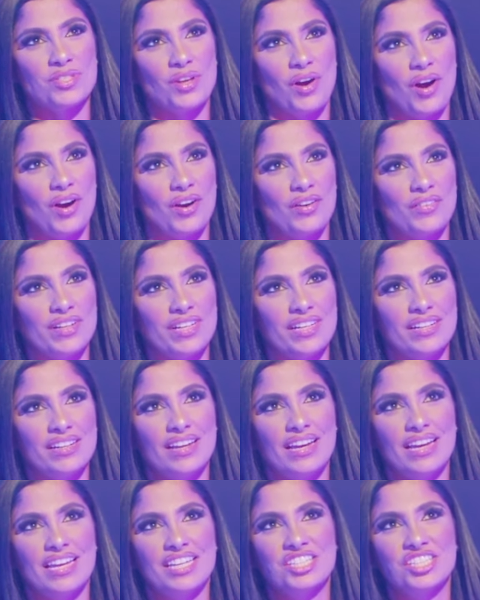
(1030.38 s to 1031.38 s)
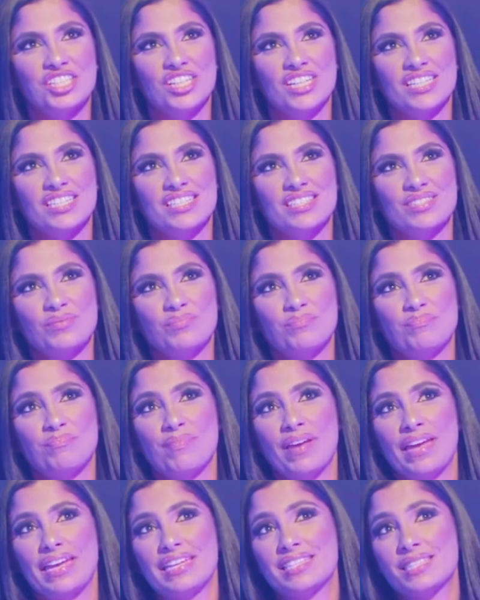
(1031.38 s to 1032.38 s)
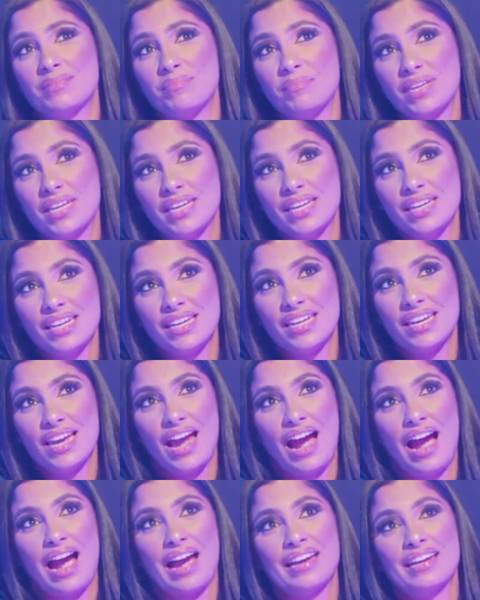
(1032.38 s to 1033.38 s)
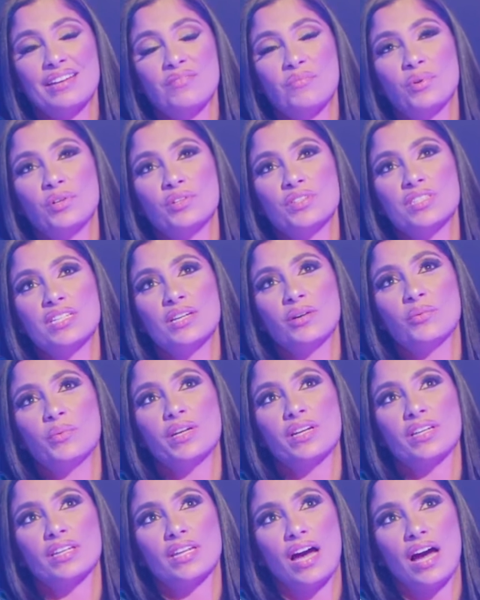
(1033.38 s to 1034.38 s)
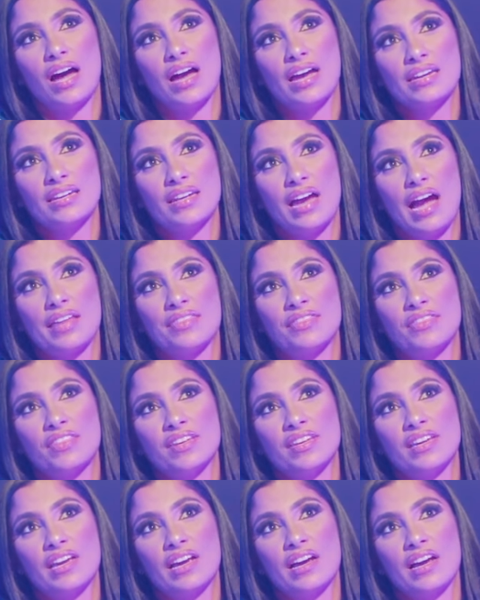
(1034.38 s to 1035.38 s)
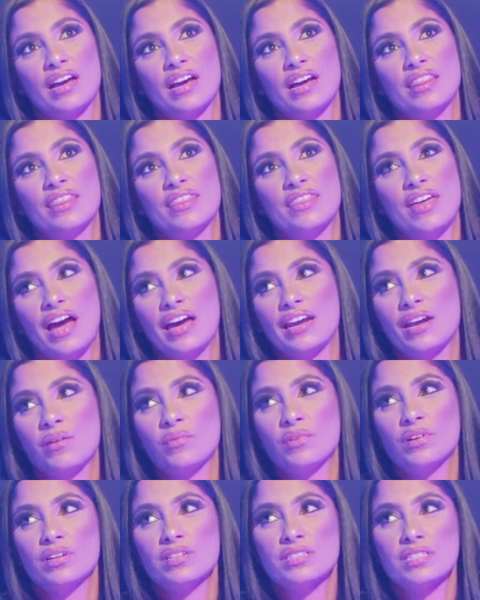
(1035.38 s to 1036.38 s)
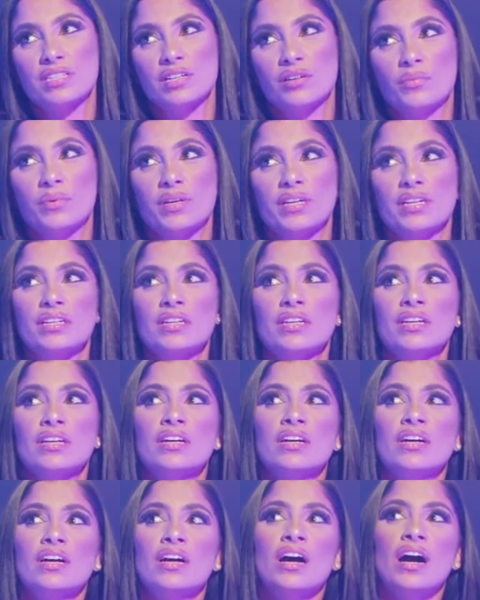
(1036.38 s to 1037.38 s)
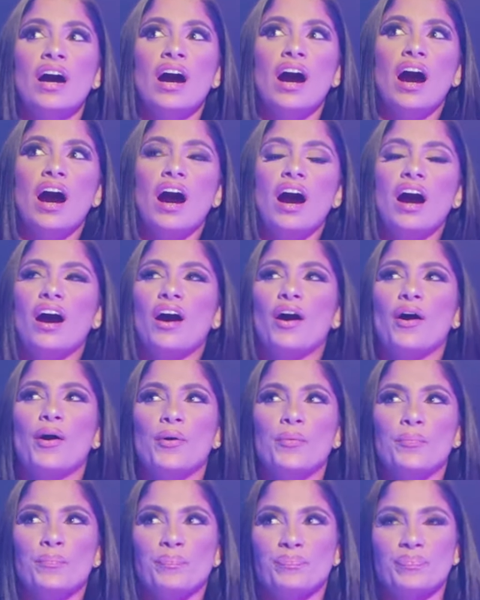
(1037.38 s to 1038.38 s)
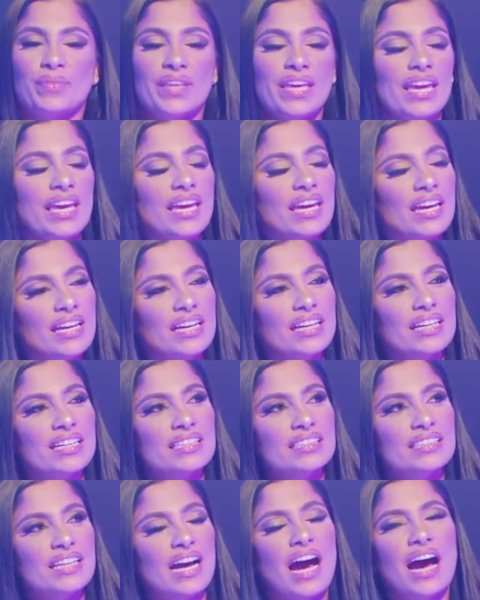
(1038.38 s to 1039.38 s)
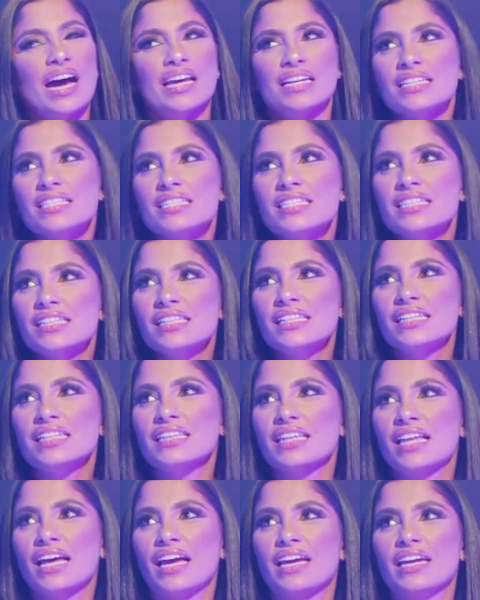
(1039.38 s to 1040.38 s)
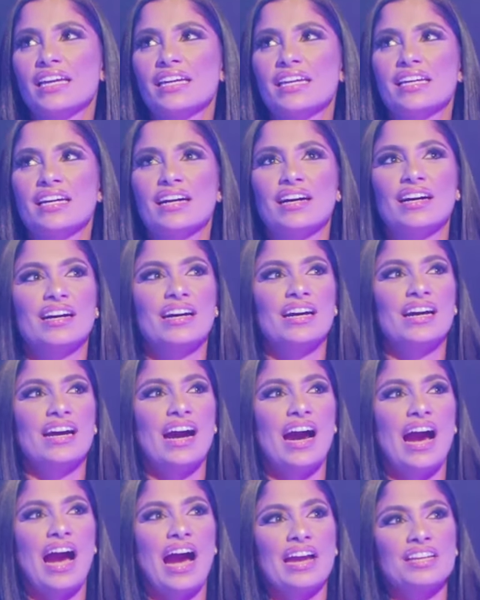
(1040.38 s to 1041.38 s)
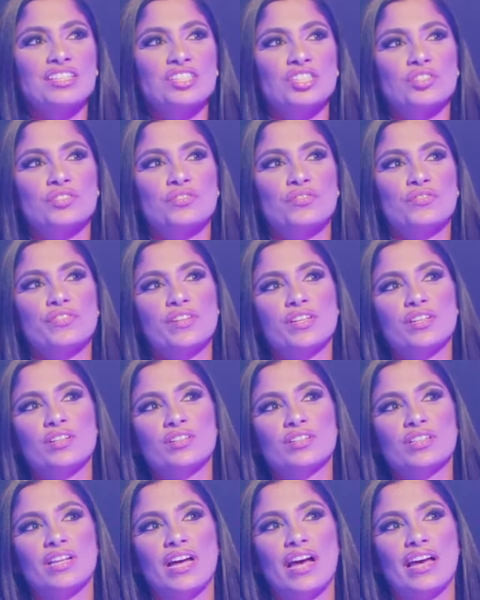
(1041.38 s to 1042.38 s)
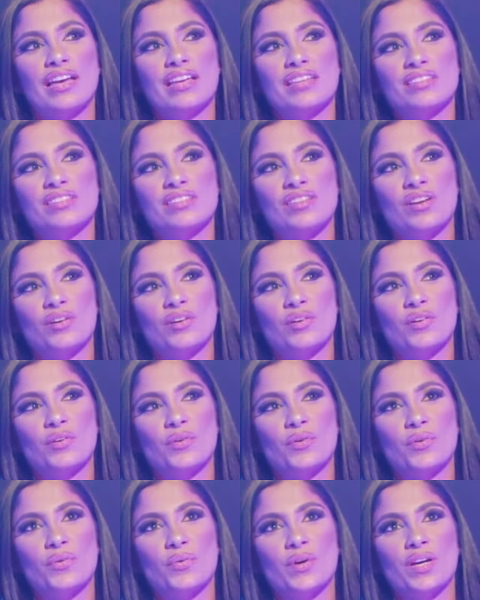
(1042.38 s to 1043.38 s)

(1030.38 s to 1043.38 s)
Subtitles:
sorry. It's me. I will deal with a lot. I think that I wouldn't deal with. And honestly, like, I just feel as though